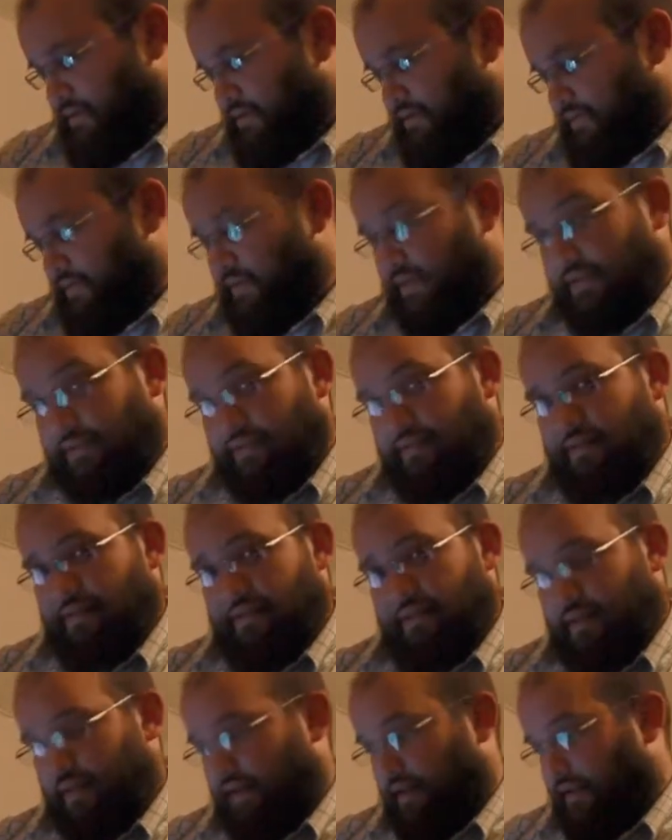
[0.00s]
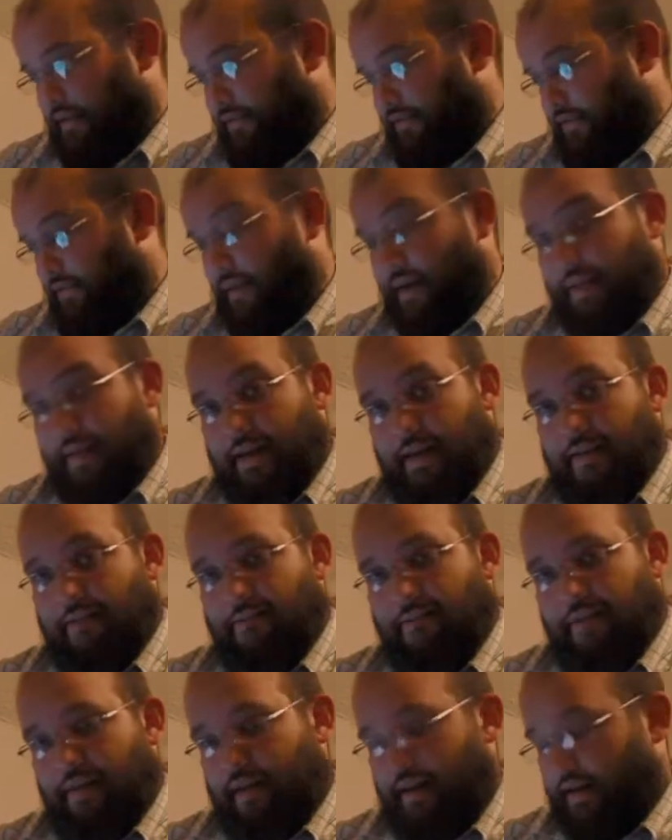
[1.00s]
Which is, I don't know why they gave.
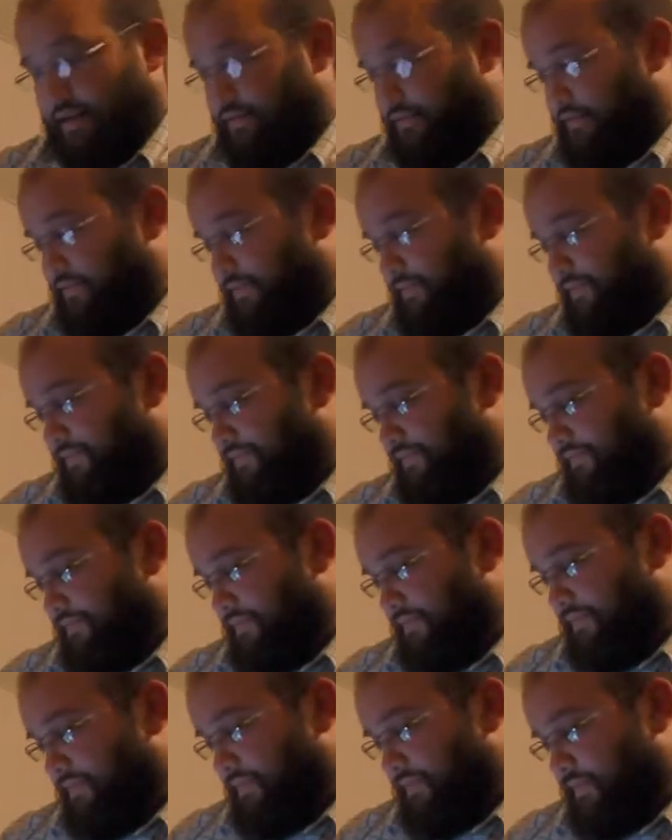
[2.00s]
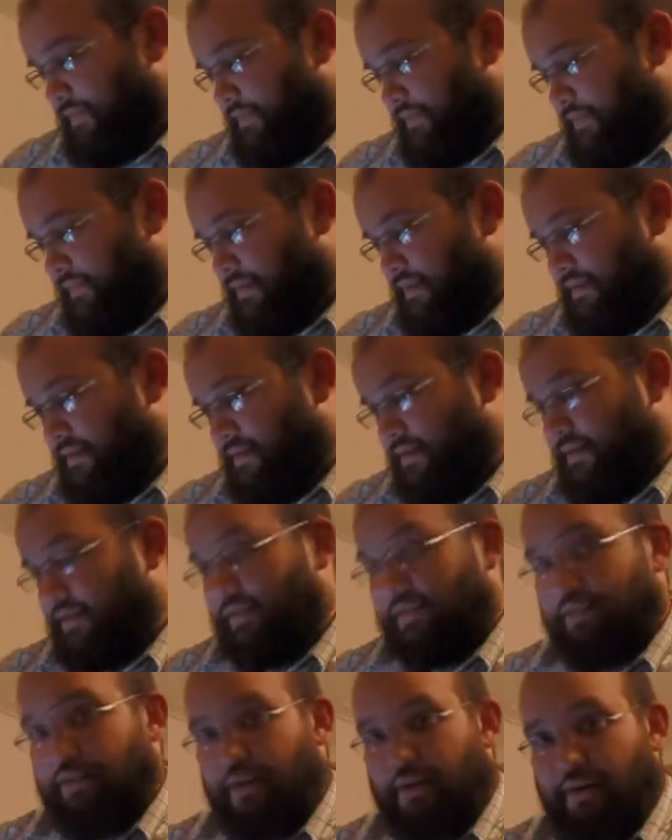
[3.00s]
I don't know.
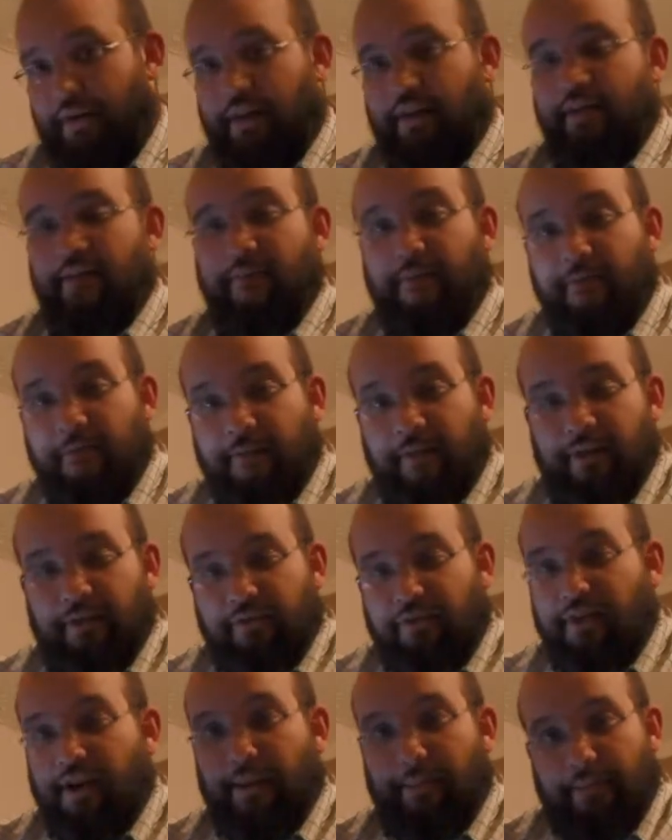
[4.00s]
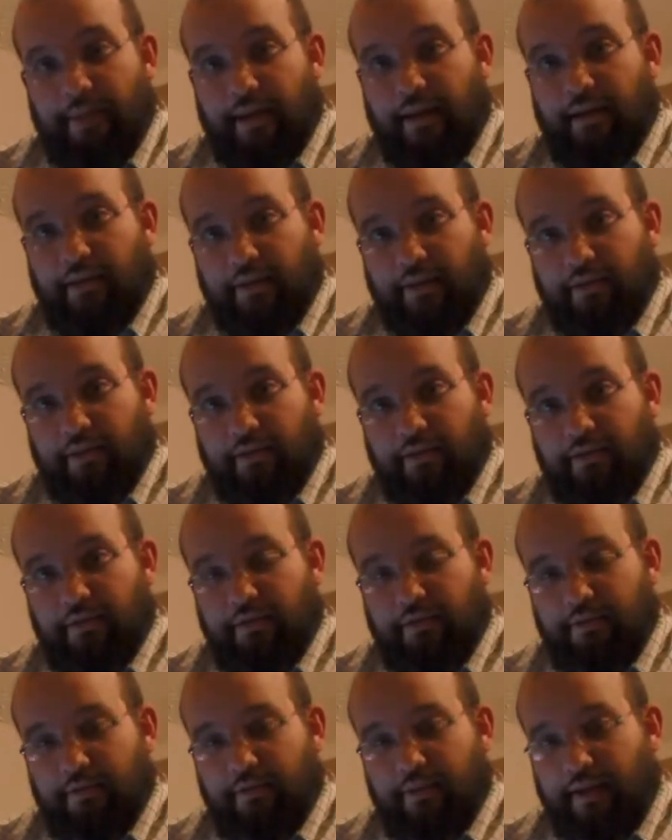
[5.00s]
Sony, fix the updating things.
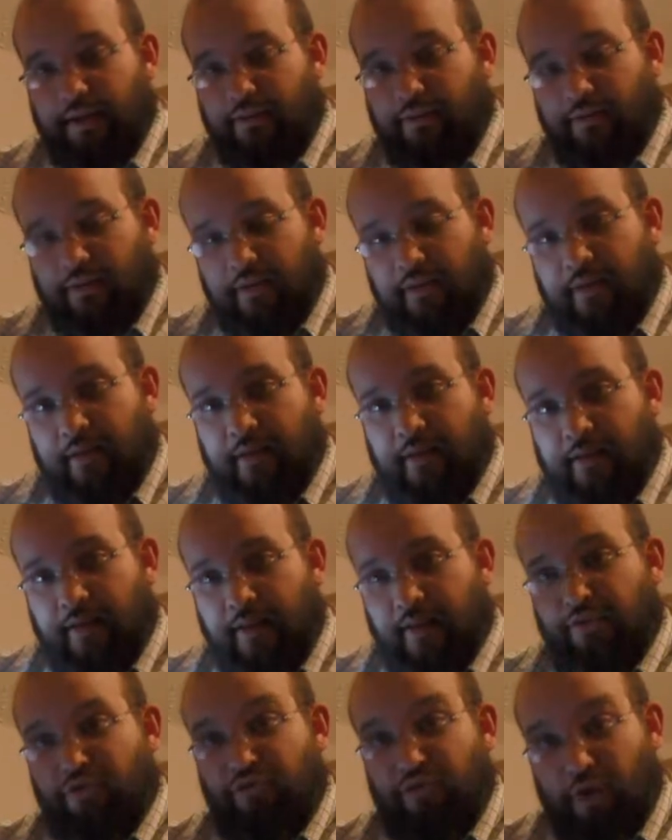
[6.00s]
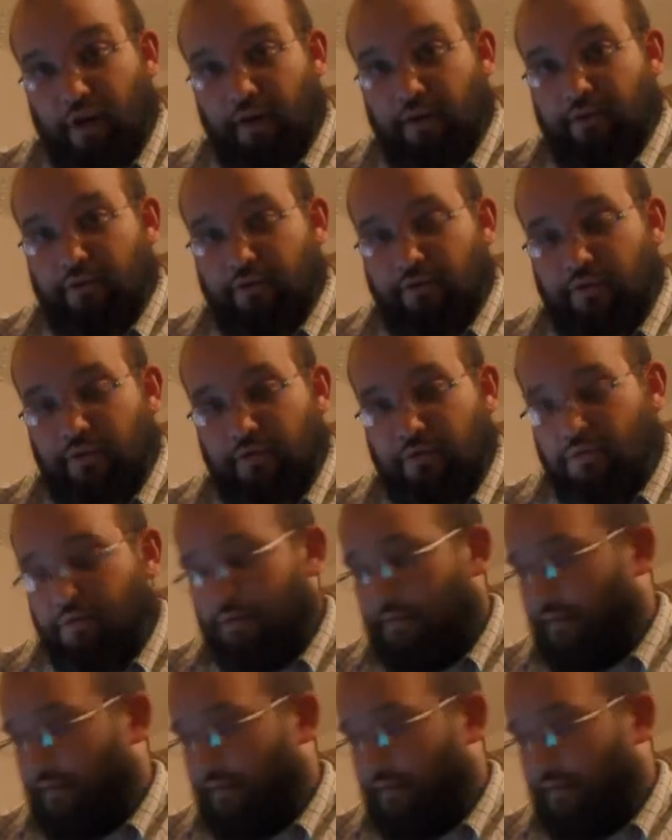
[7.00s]
That sucks. You ruined